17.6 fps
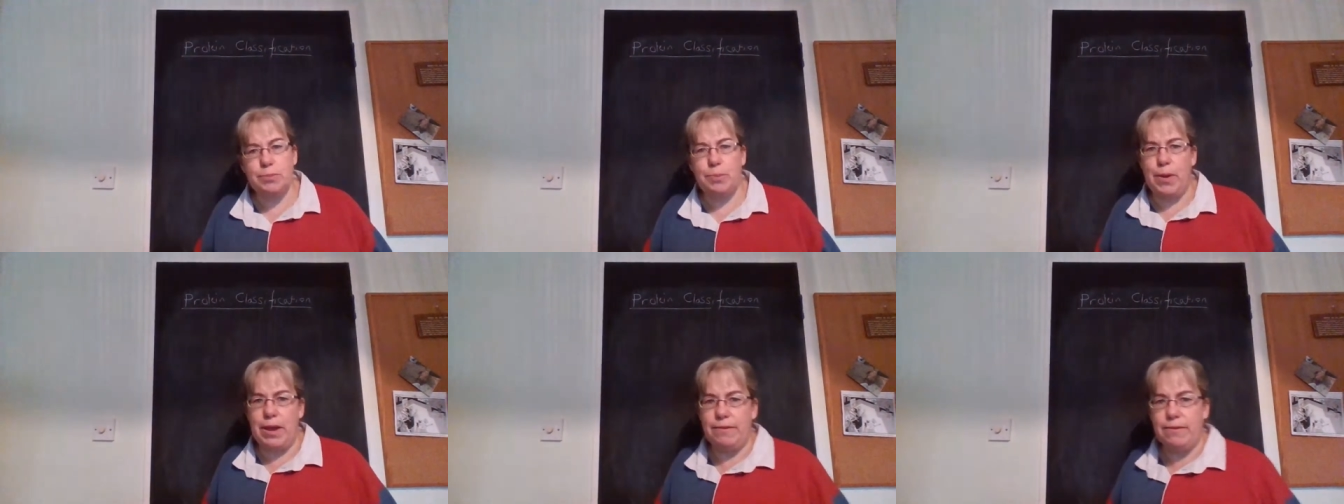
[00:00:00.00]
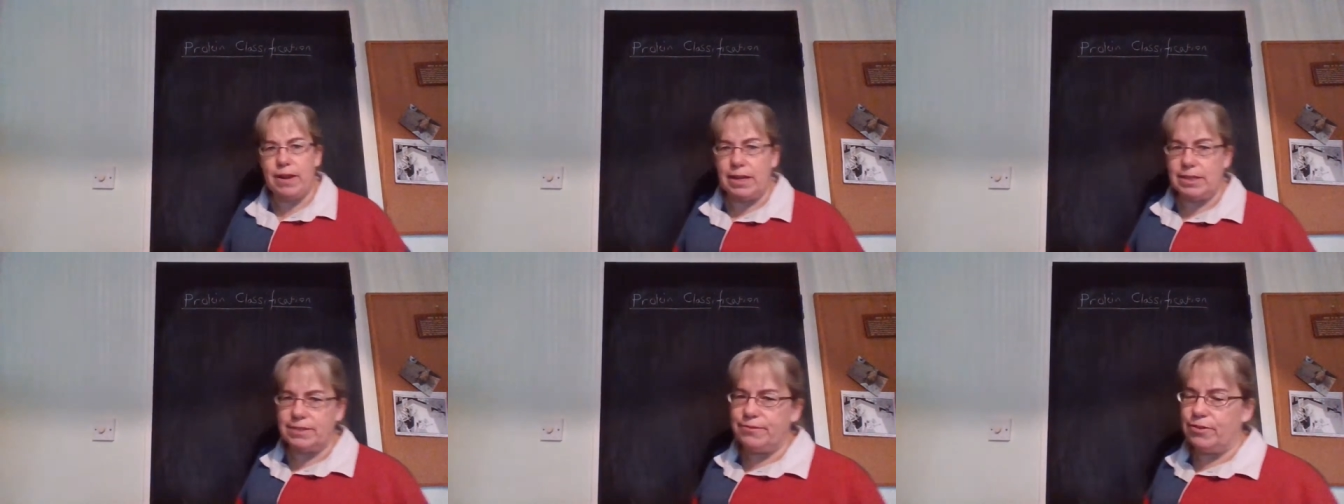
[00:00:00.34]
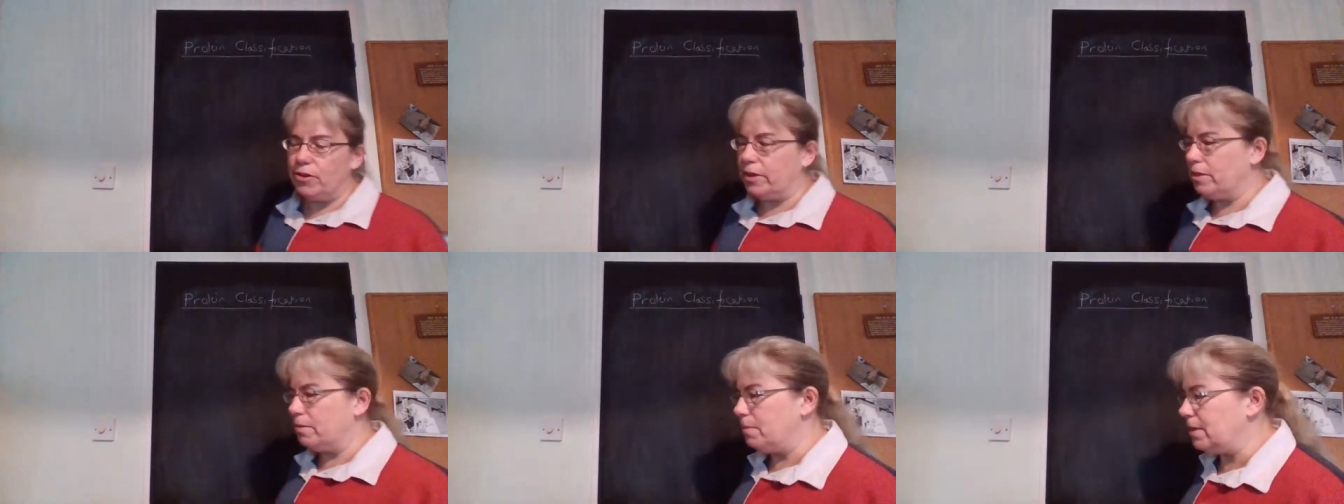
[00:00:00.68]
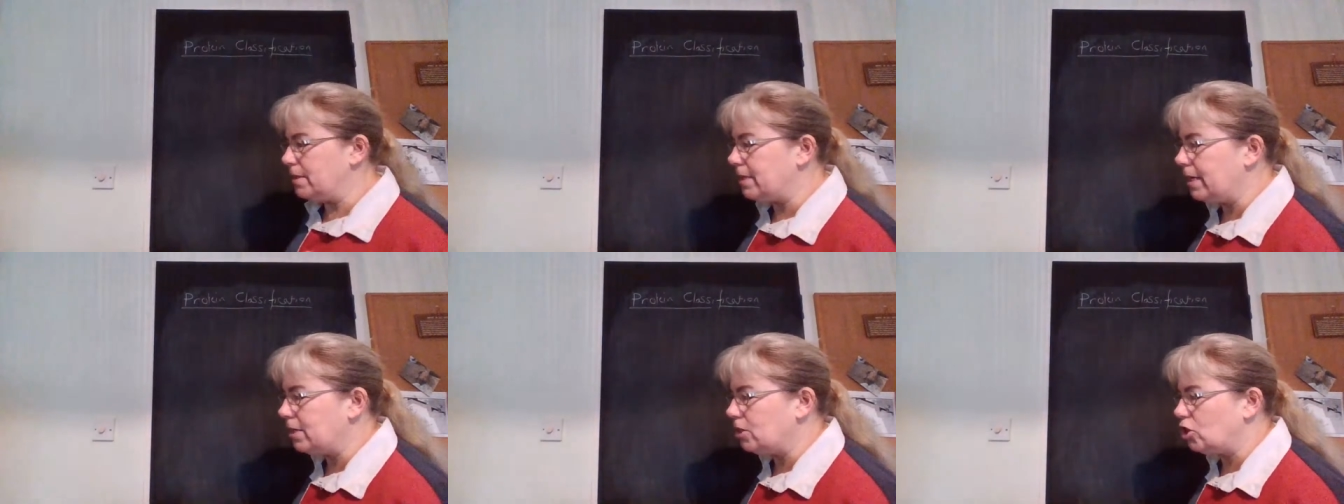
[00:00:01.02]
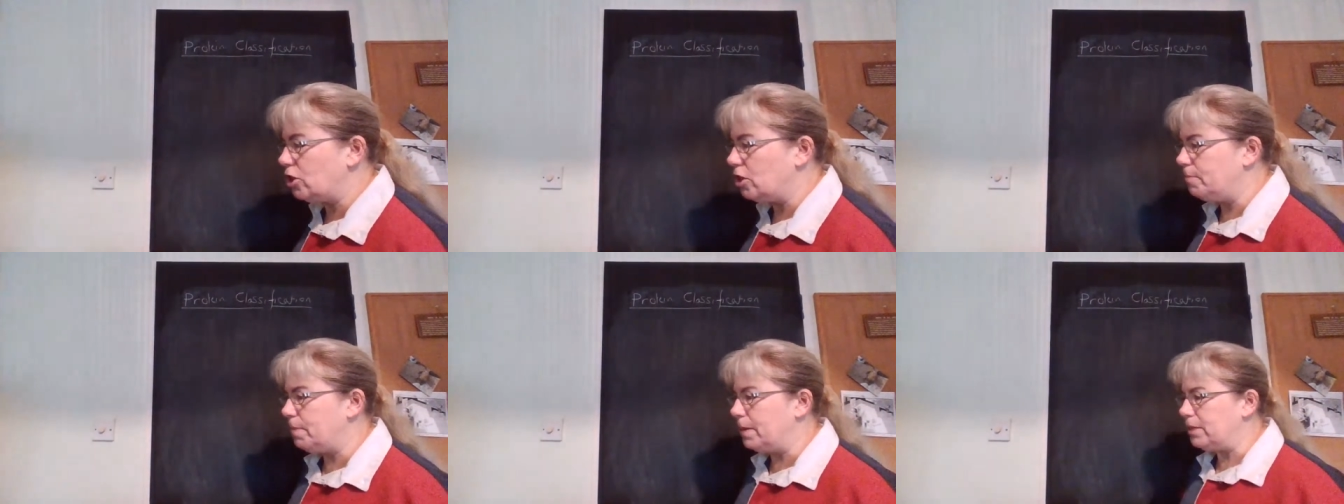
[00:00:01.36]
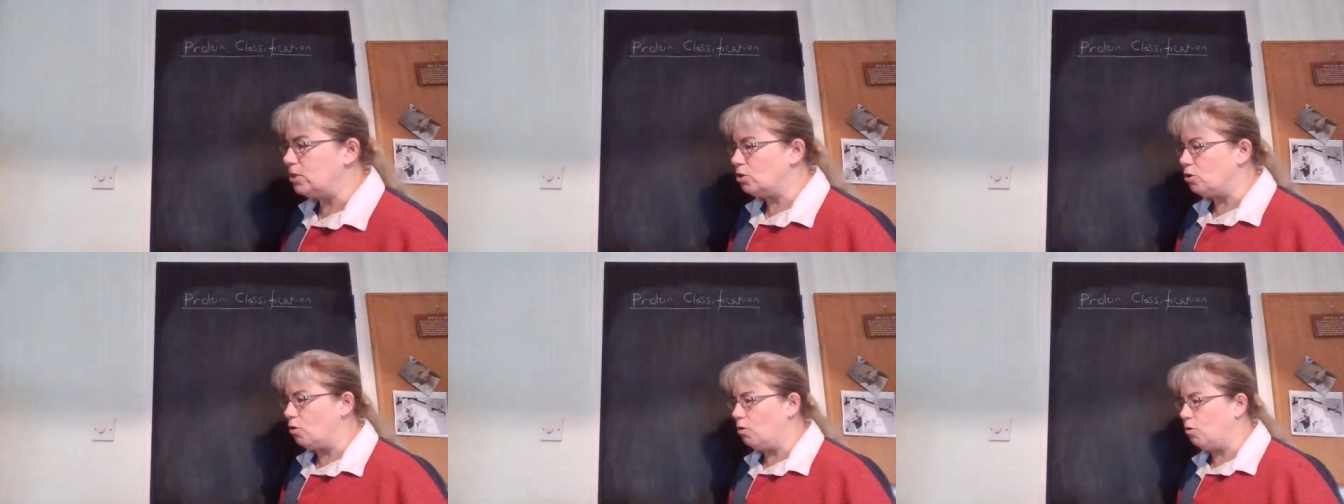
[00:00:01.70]
way of classifying them is actually
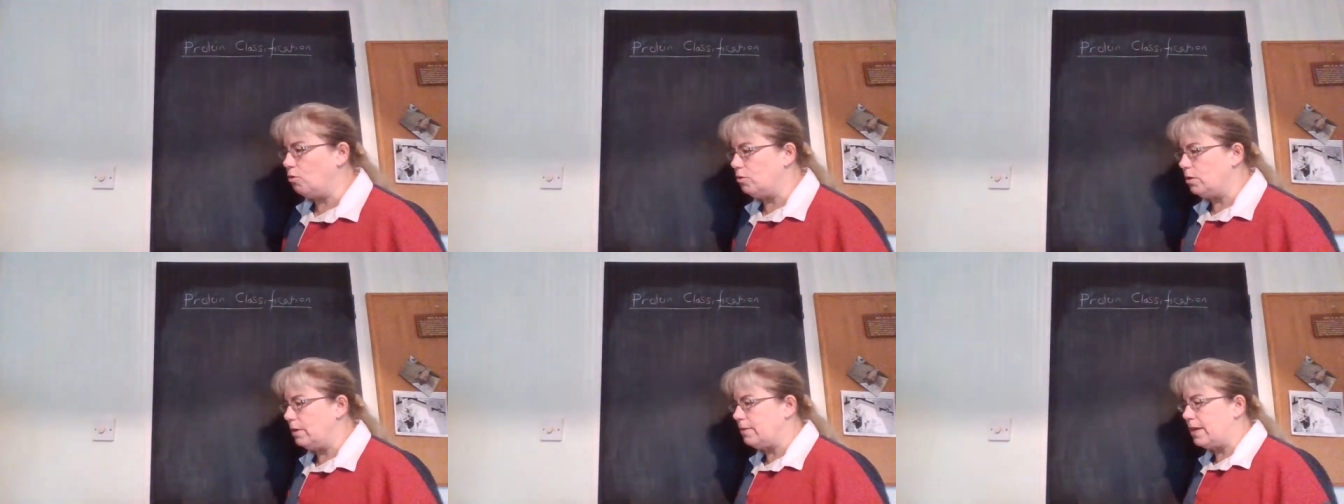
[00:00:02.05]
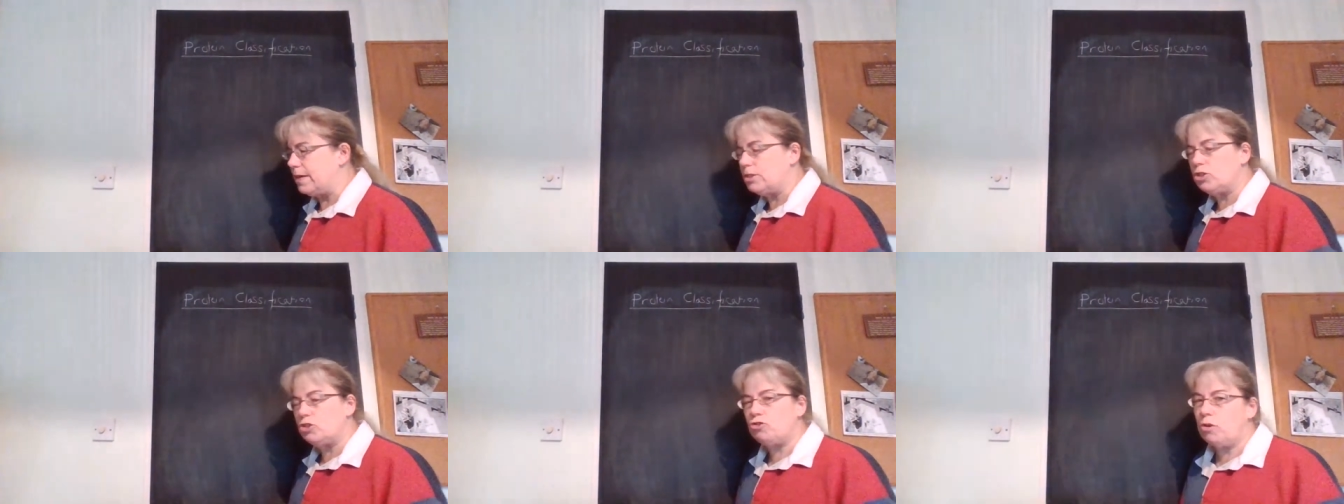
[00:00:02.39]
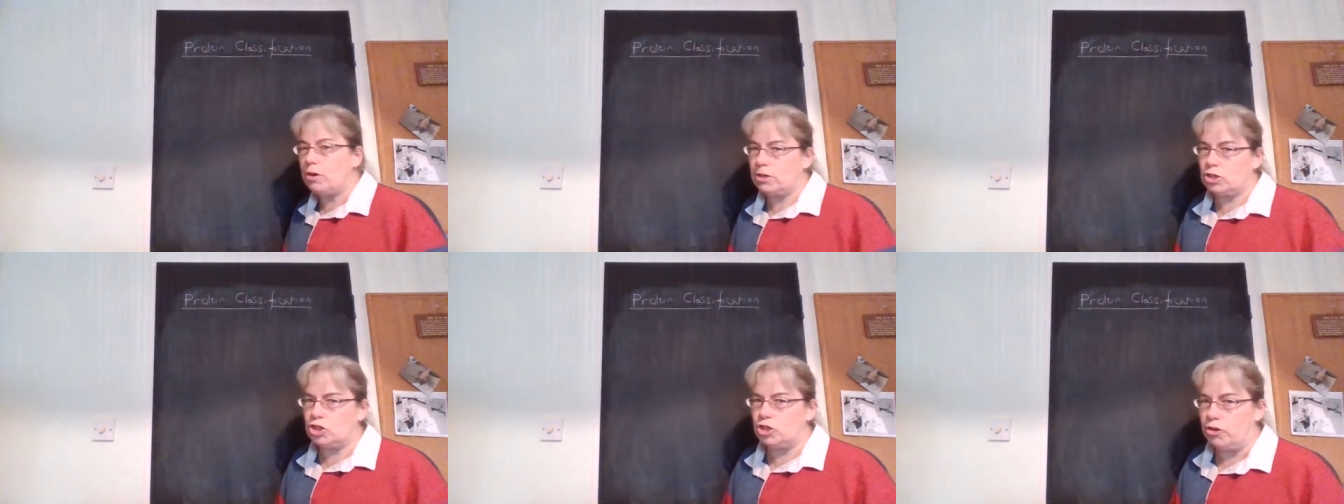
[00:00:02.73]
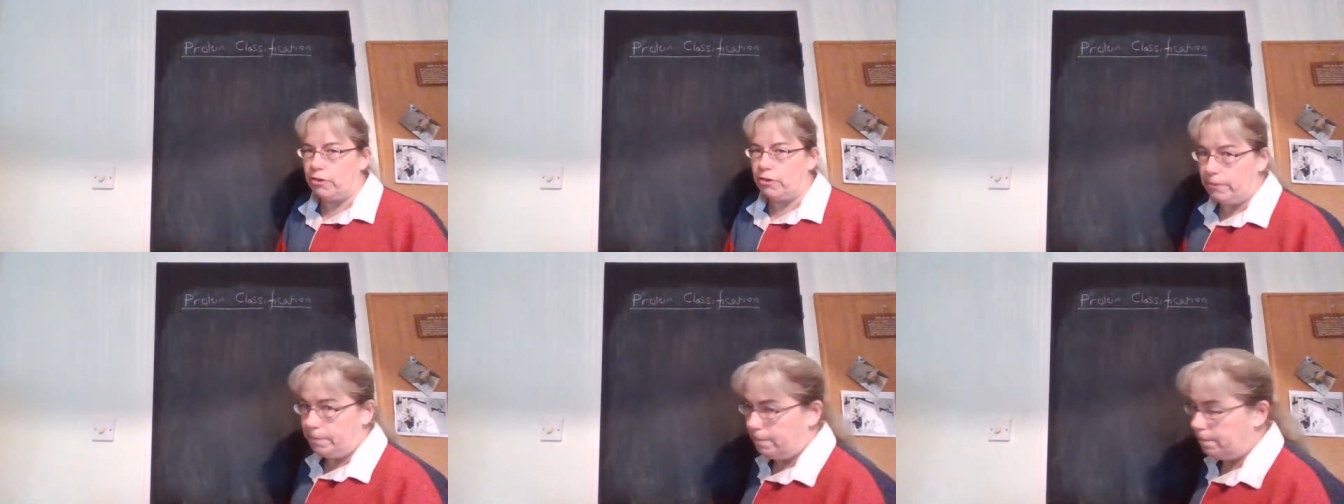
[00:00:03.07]
based on their structure.